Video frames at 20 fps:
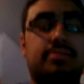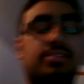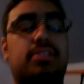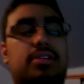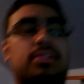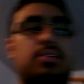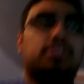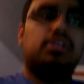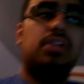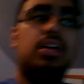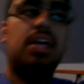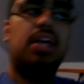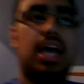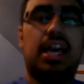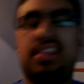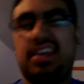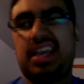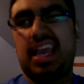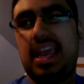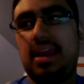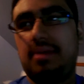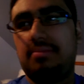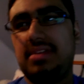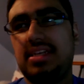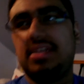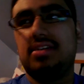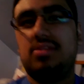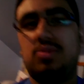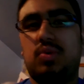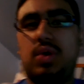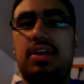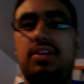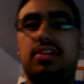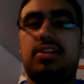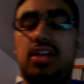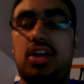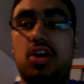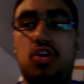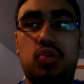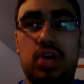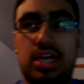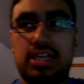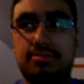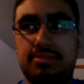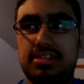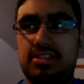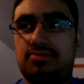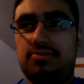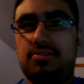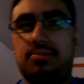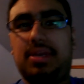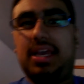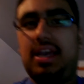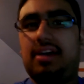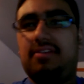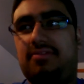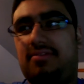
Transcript: So I think AMD is the way to go, especially for me.